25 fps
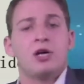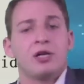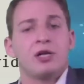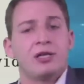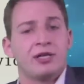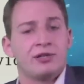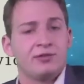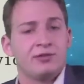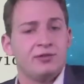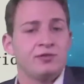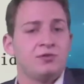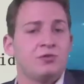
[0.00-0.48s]

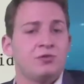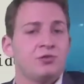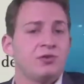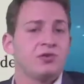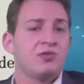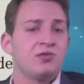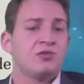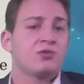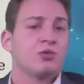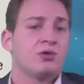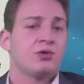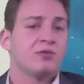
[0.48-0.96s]
into a
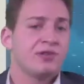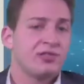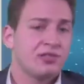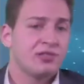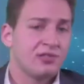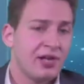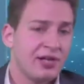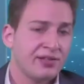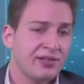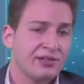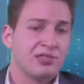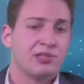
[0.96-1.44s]
service like the
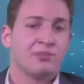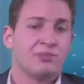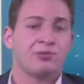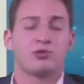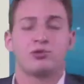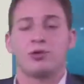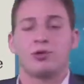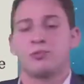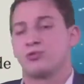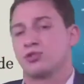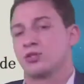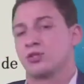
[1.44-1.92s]

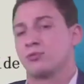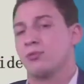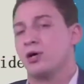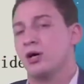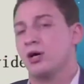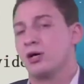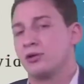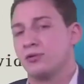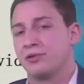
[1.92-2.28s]
subscription model that